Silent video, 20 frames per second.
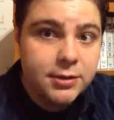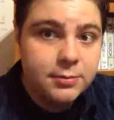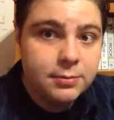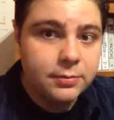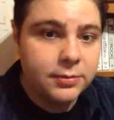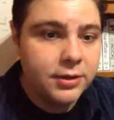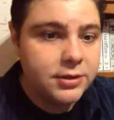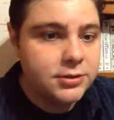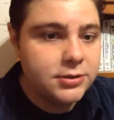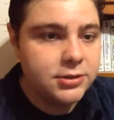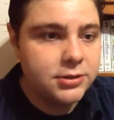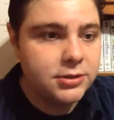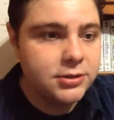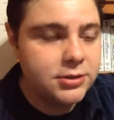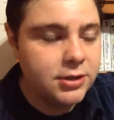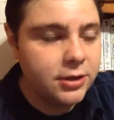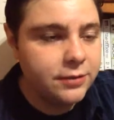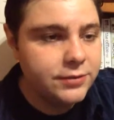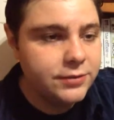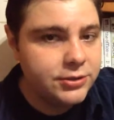him. That's
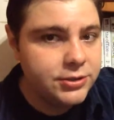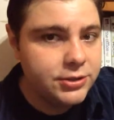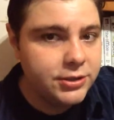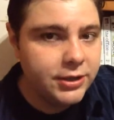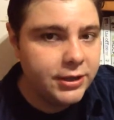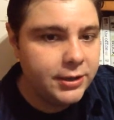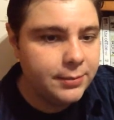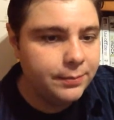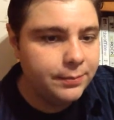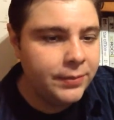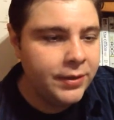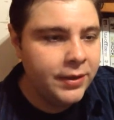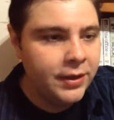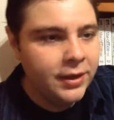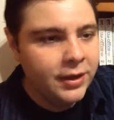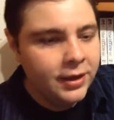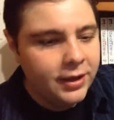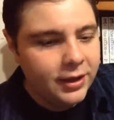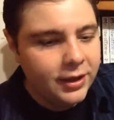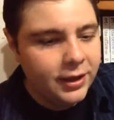it's obviously him.
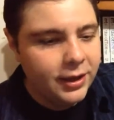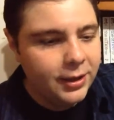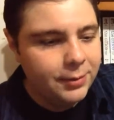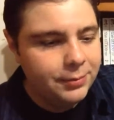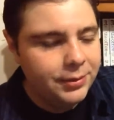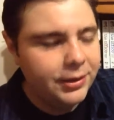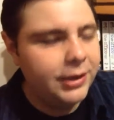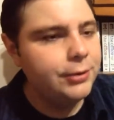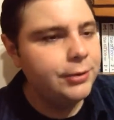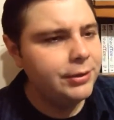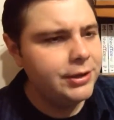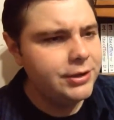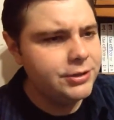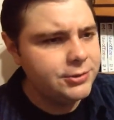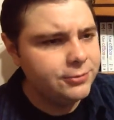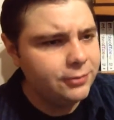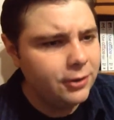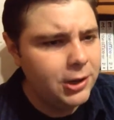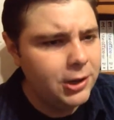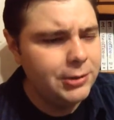Um, but anyway,
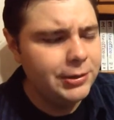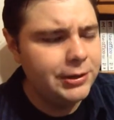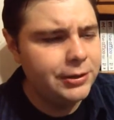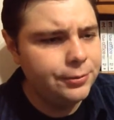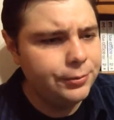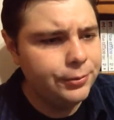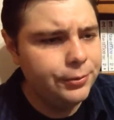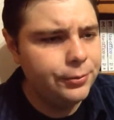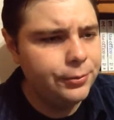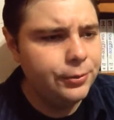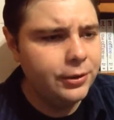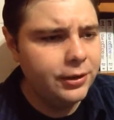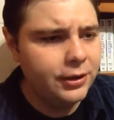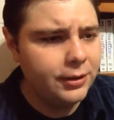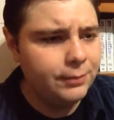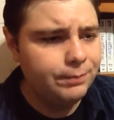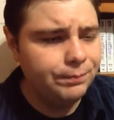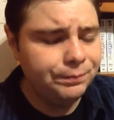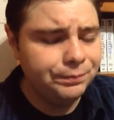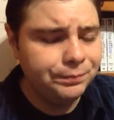he's following through
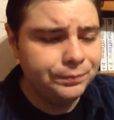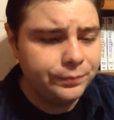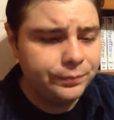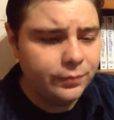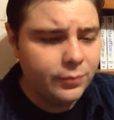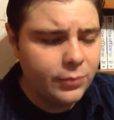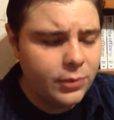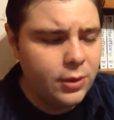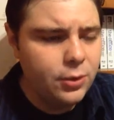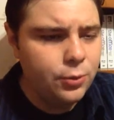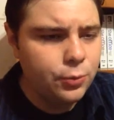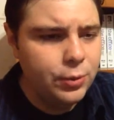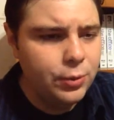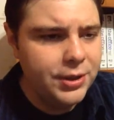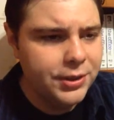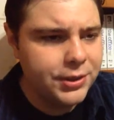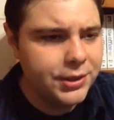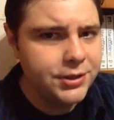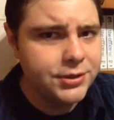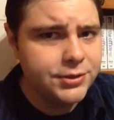um,
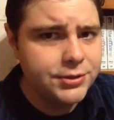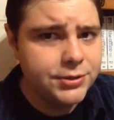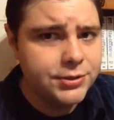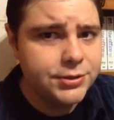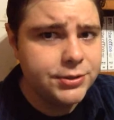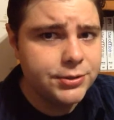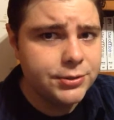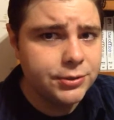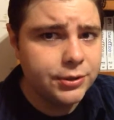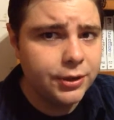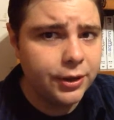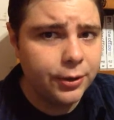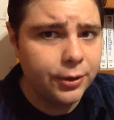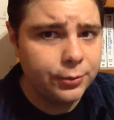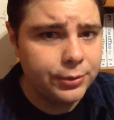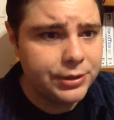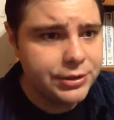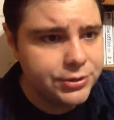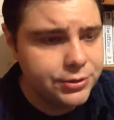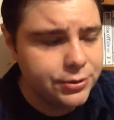with his uh,
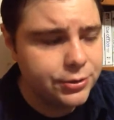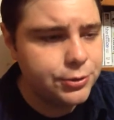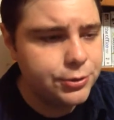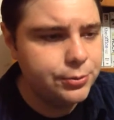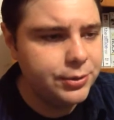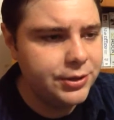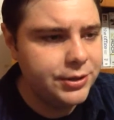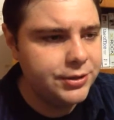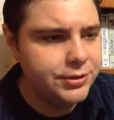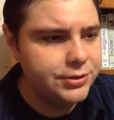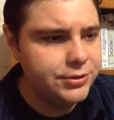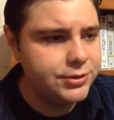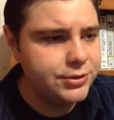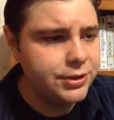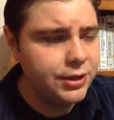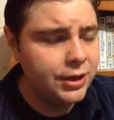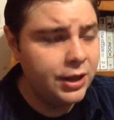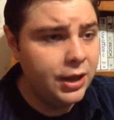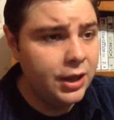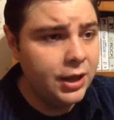research, with
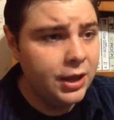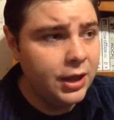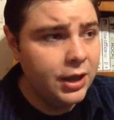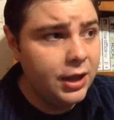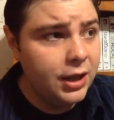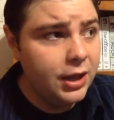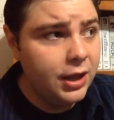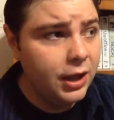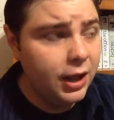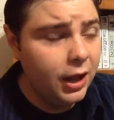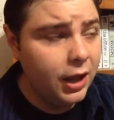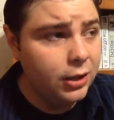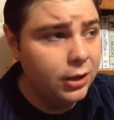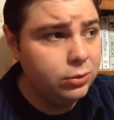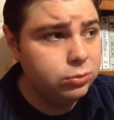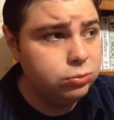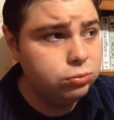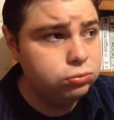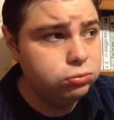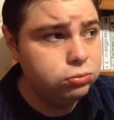his, uh,
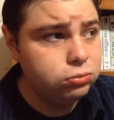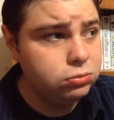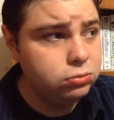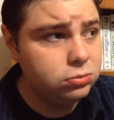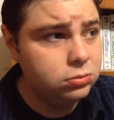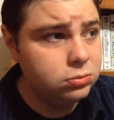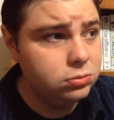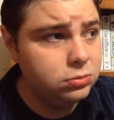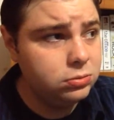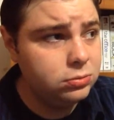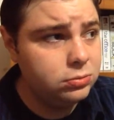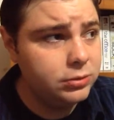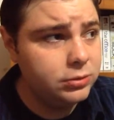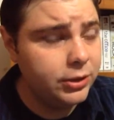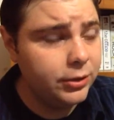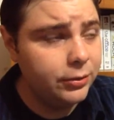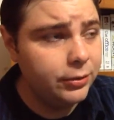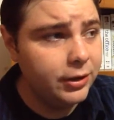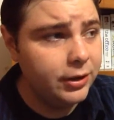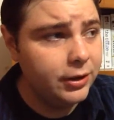you
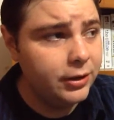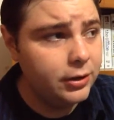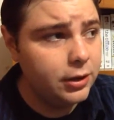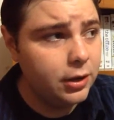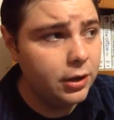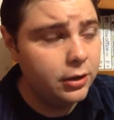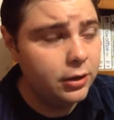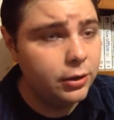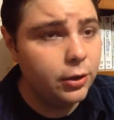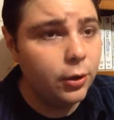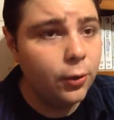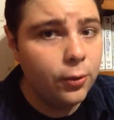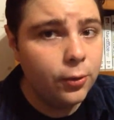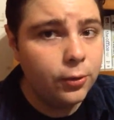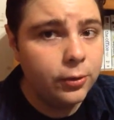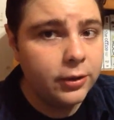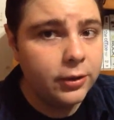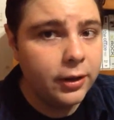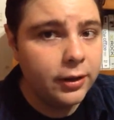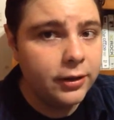know, uh,
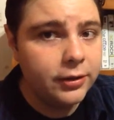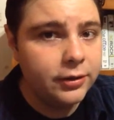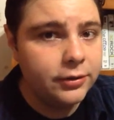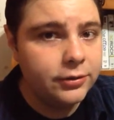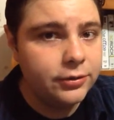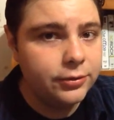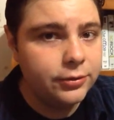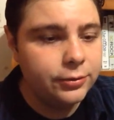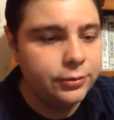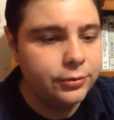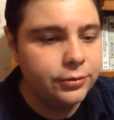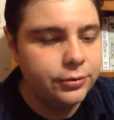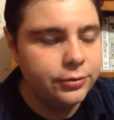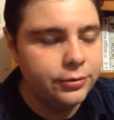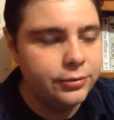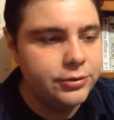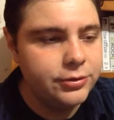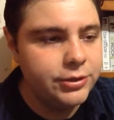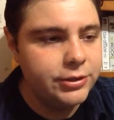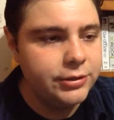goal uh, to to
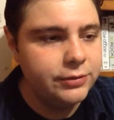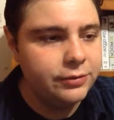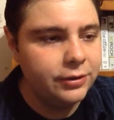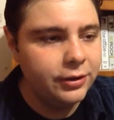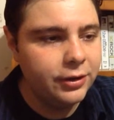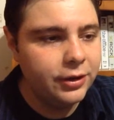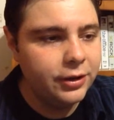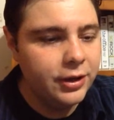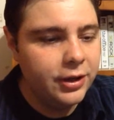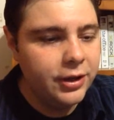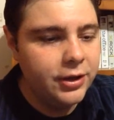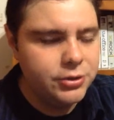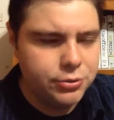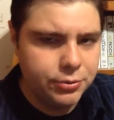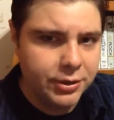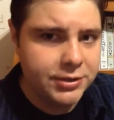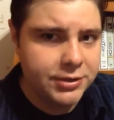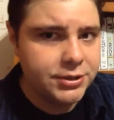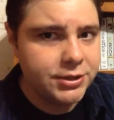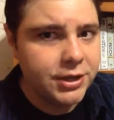achieve uh,
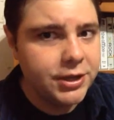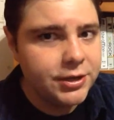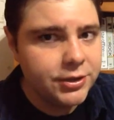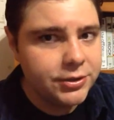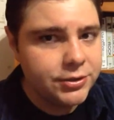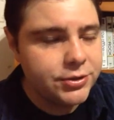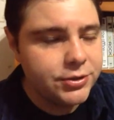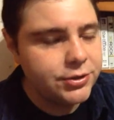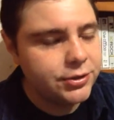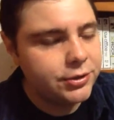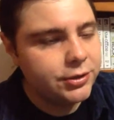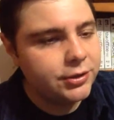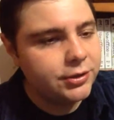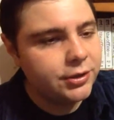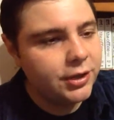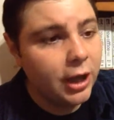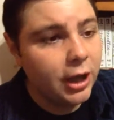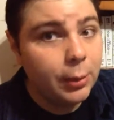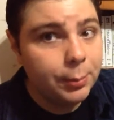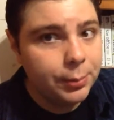transcendence
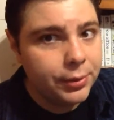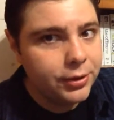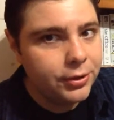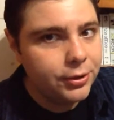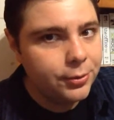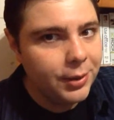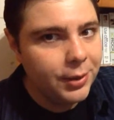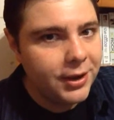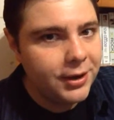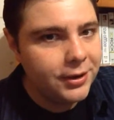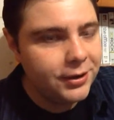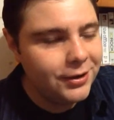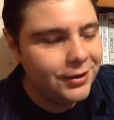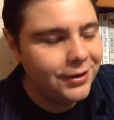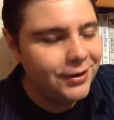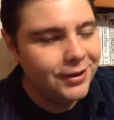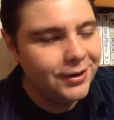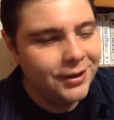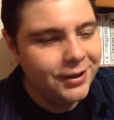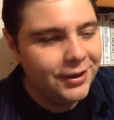and help
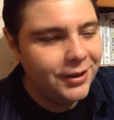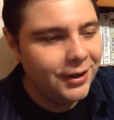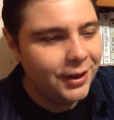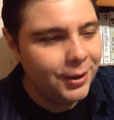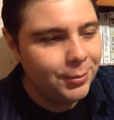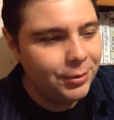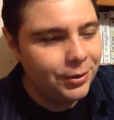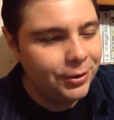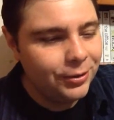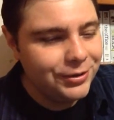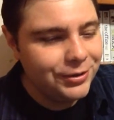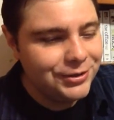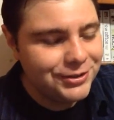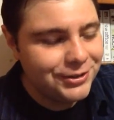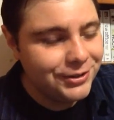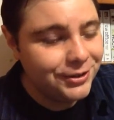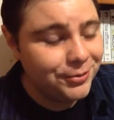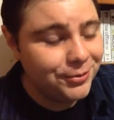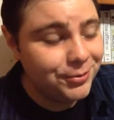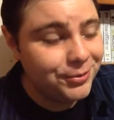humanity. but always,
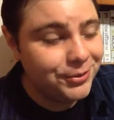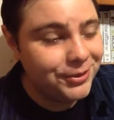you know,